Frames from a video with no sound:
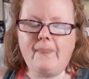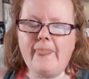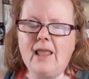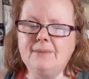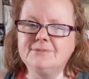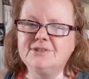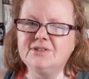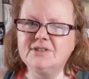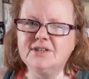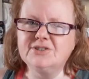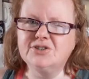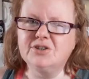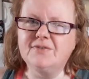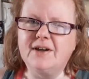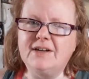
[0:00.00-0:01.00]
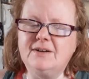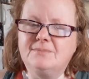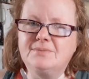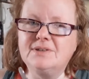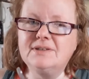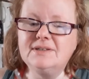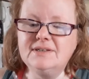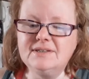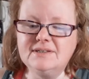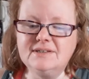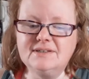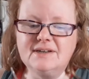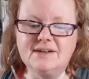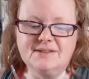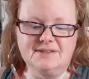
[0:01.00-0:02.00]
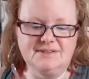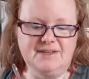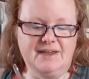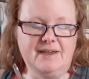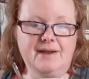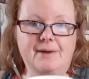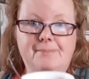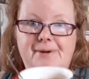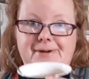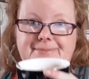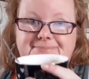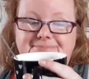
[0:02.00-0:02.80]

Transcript: I'm still not sure if I completely like the Daya, but